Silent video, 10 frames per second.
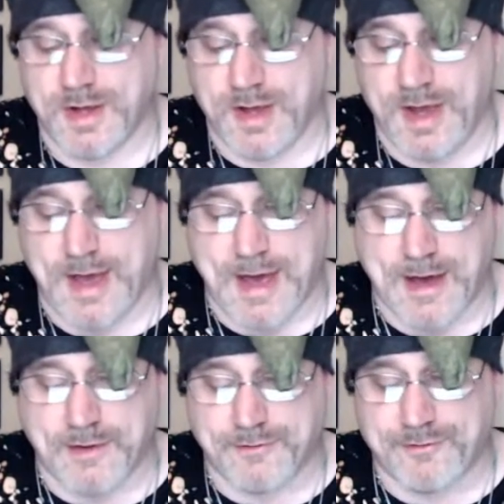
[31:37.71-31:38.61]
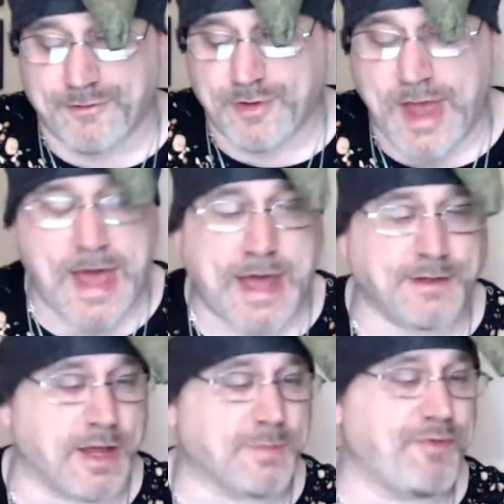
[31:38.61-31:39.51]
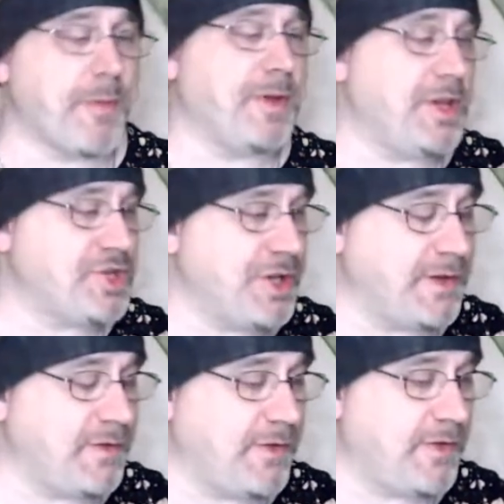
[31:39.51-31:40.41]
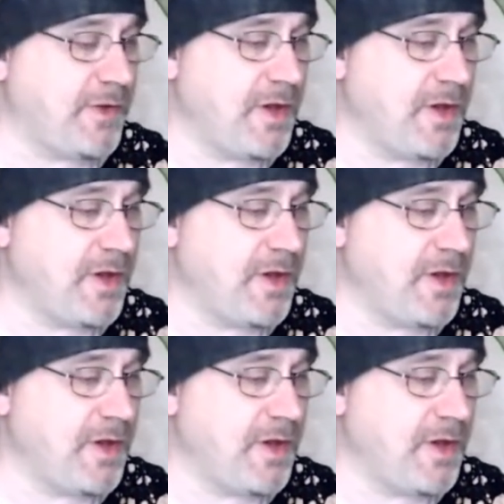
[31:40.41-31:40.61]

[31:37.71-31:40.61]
have had like premonitions